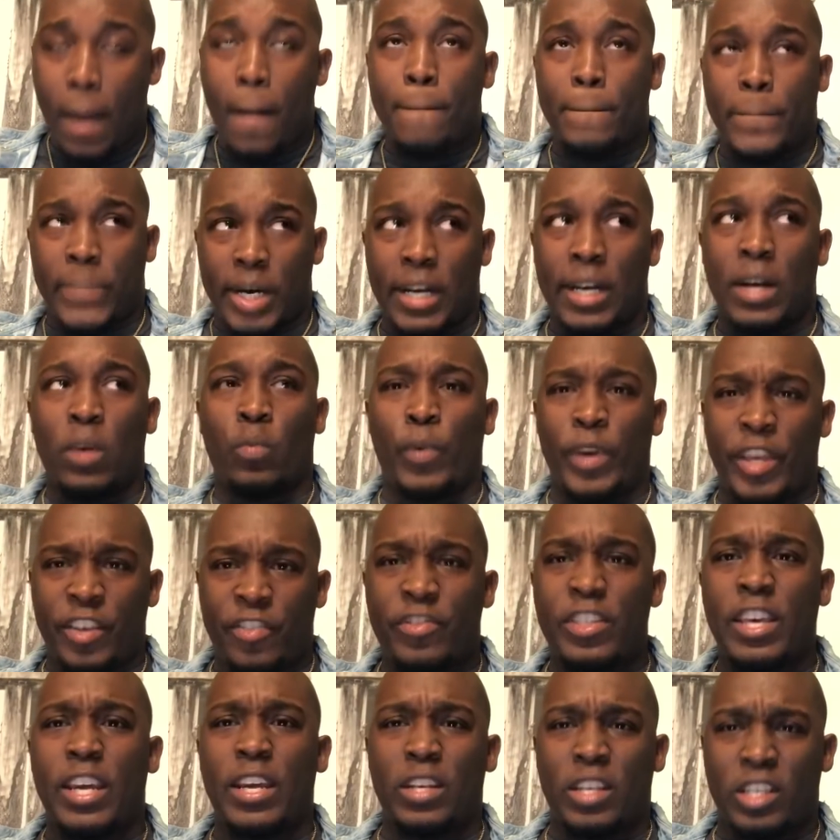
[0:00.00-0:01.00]
But we
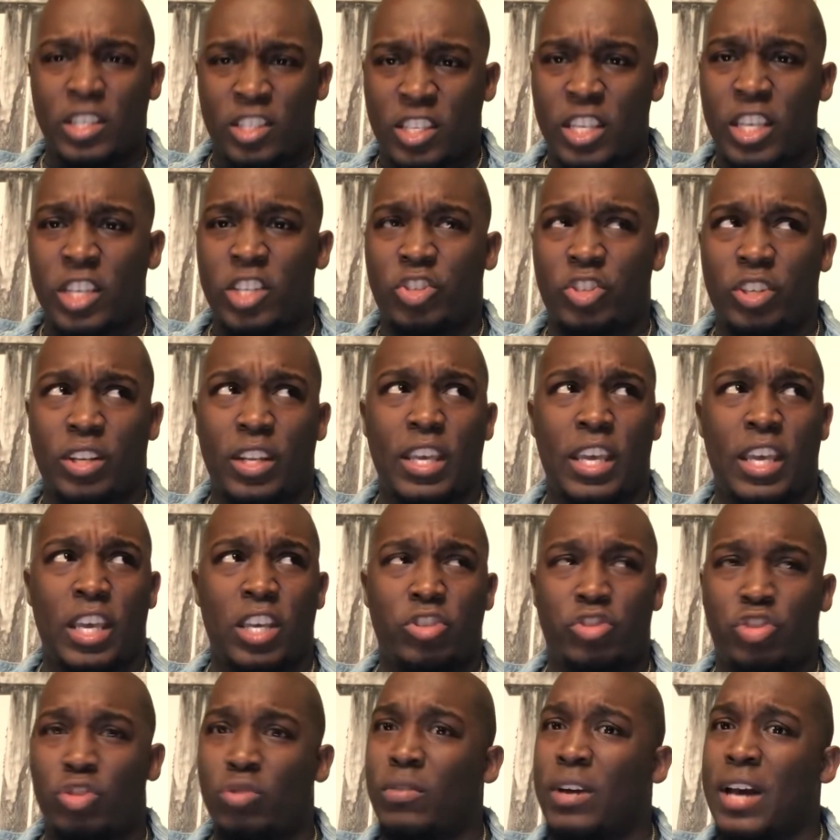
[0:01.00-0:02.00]
think the tension
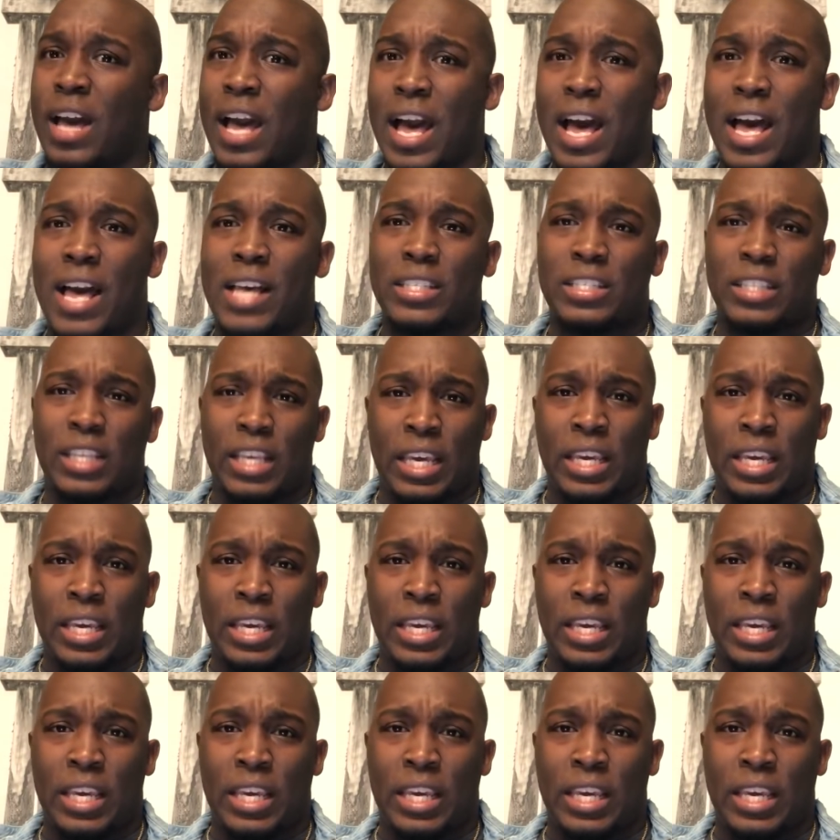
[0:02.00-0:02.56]
is you guys